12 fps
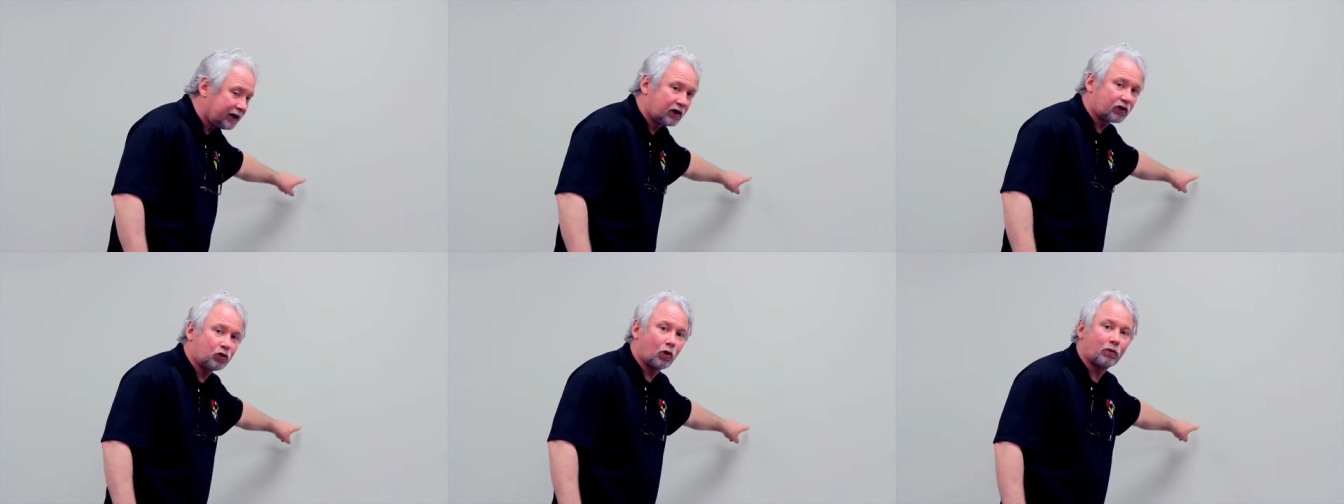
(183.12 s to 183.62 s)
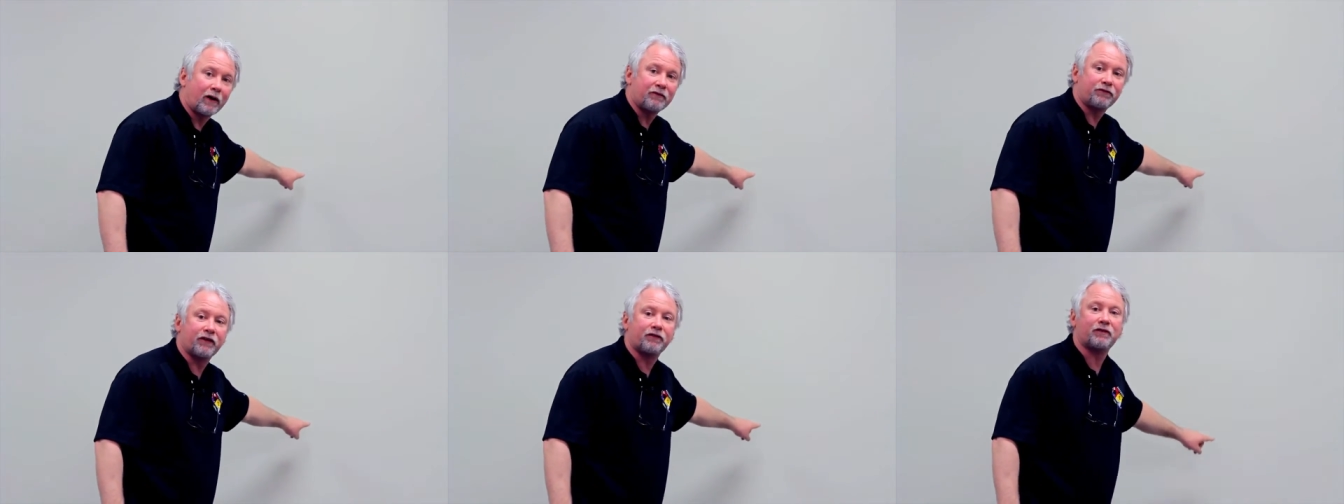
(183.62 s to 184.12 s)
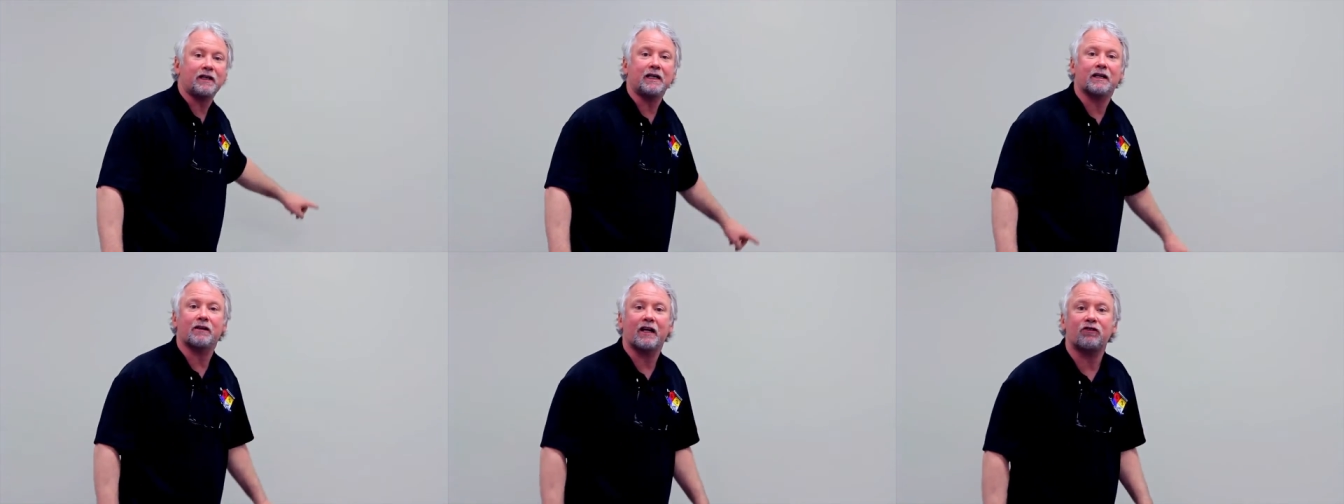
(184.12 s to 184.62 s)
here to a red 15
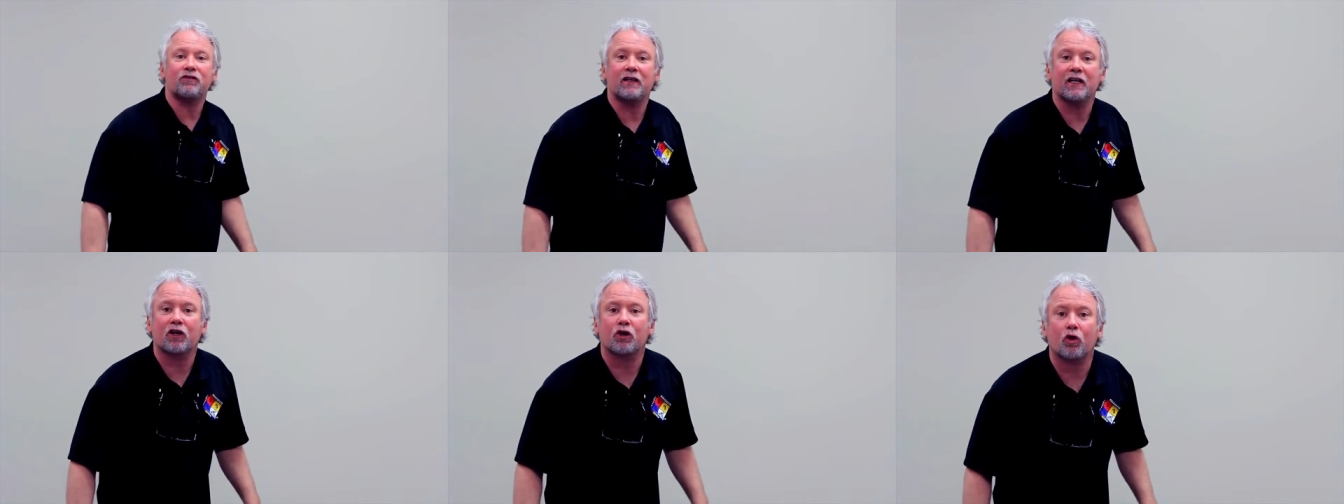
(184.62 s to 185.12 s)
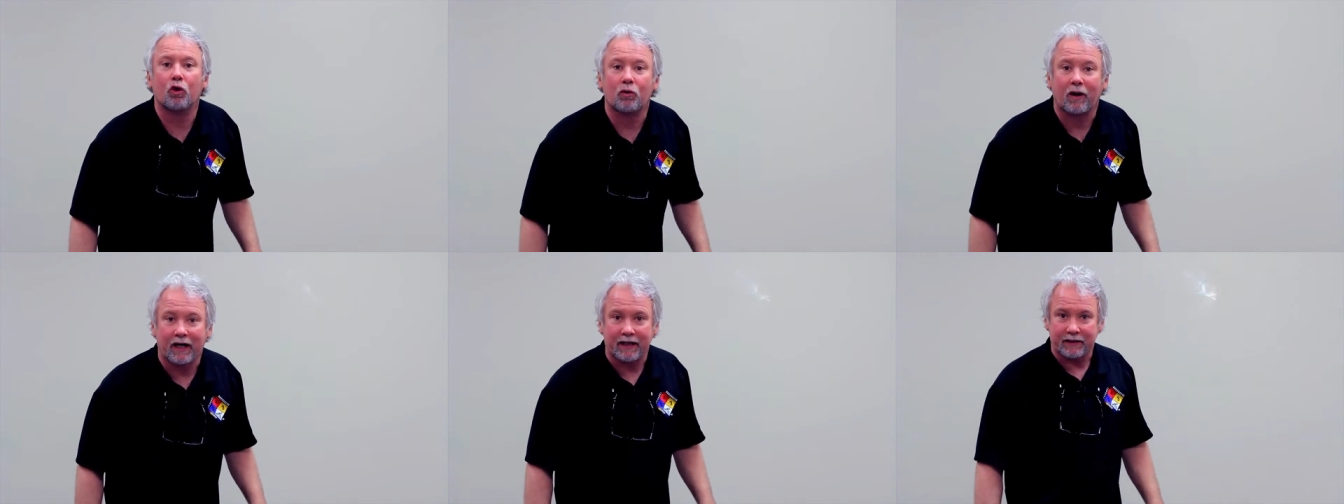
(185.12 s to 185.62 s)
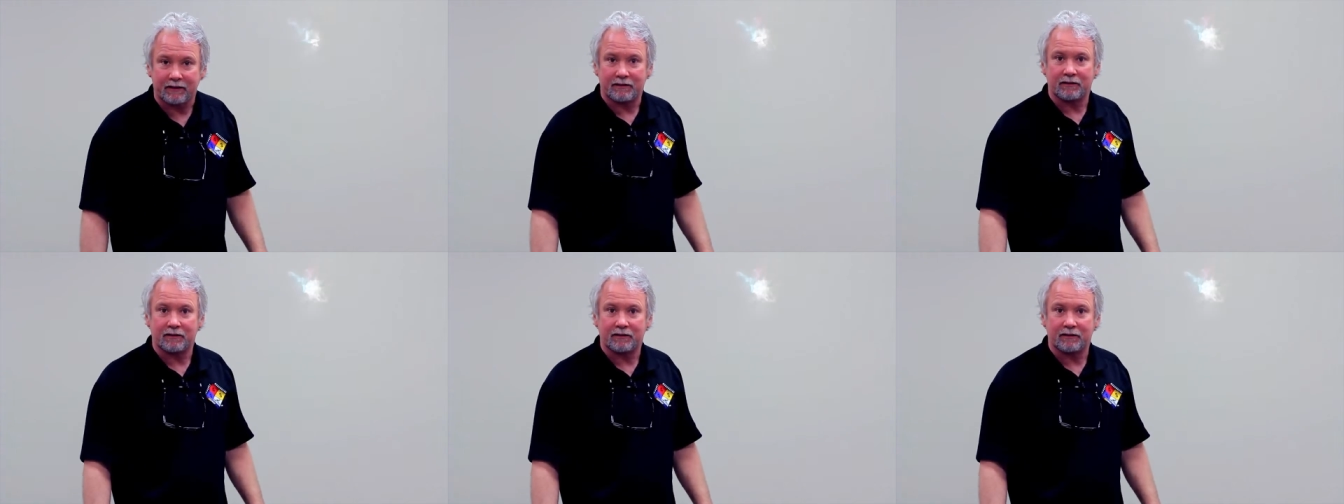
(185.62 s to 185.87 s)
and they see chloride.